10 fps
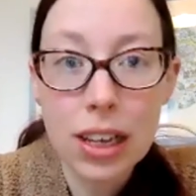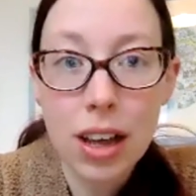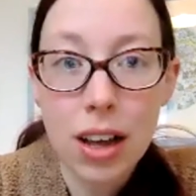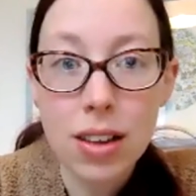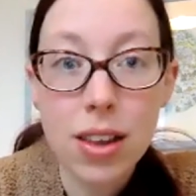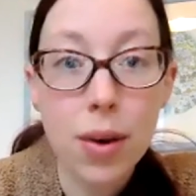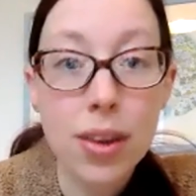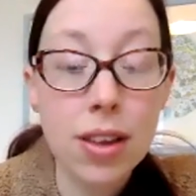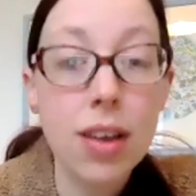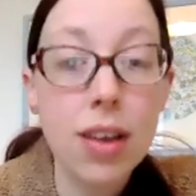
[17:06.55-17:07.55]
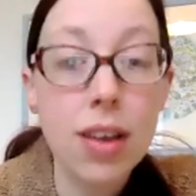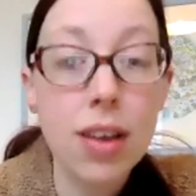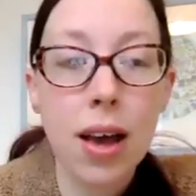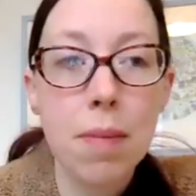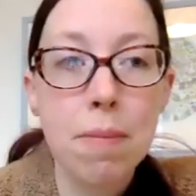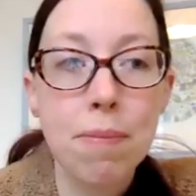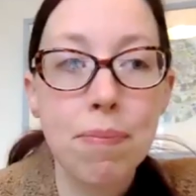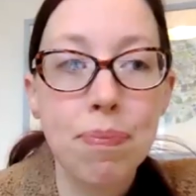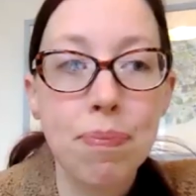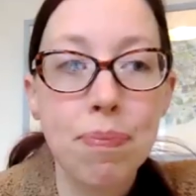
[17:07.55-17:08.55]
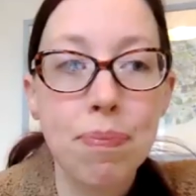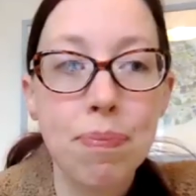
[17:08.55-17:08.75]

And so I started doing and